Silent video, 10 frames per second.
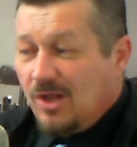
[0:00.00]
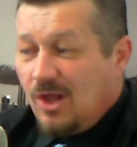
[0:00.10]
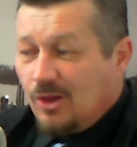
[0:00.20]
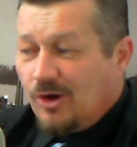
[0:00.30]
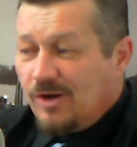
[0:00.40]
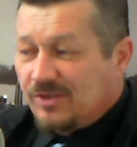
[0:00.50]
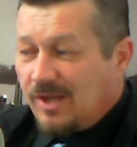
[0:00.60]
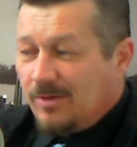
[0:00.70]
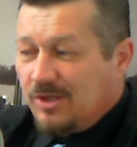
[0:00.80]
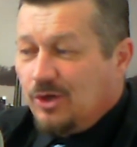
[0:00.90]
learn of
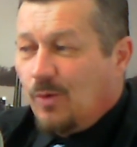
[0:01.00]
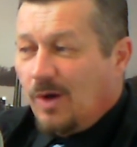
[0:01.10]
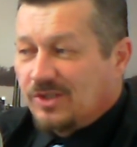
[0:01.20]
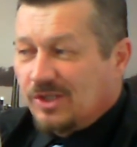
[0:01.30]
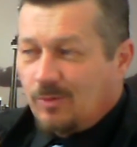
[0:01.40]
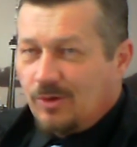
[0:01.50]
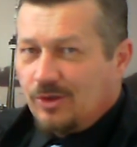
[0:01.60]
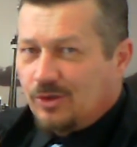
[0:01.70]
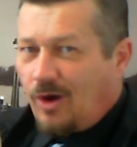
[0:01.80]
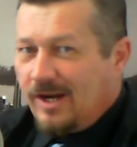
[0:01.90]
some of the nuances where they're
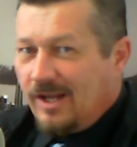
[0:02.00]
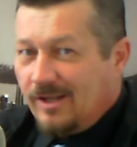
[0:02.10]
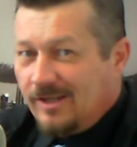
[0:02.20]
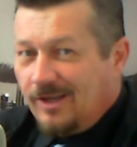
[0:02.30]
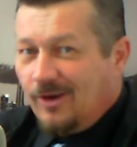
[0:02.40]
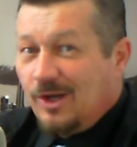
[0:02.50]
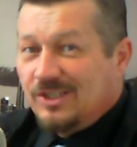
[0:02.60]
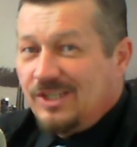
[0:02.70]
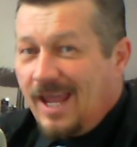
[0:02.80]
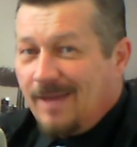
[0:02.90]
trying to, you know,
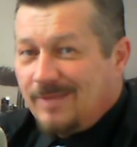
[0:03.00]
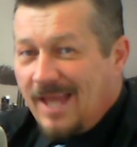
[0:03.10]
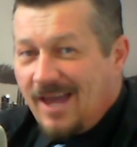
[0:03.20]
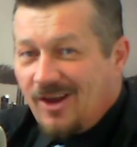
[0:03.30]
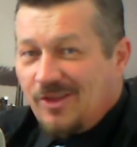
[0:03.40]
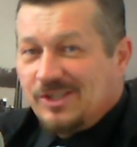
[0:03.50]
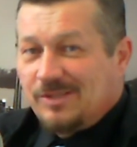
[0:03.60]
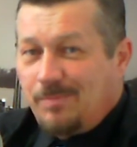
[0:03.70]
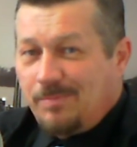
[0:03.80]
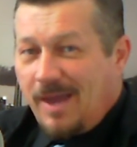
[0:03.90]
tamp down on this
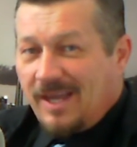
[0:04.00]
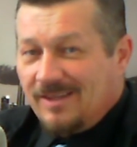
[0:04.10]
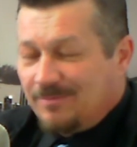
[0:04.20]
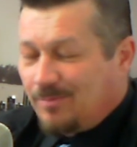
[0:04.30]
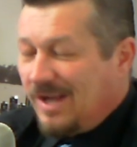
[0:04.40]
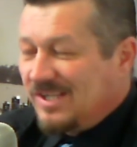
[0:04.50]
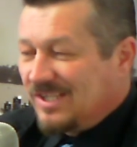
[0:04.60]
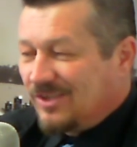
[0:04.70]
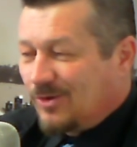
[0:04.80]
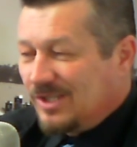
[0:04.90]
speculative price
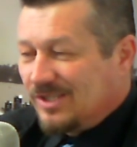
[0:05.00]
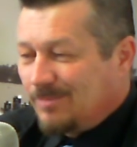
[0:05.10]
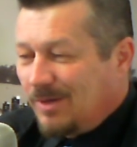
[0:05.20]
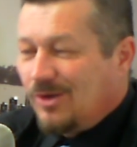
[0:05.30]
increases. But you'll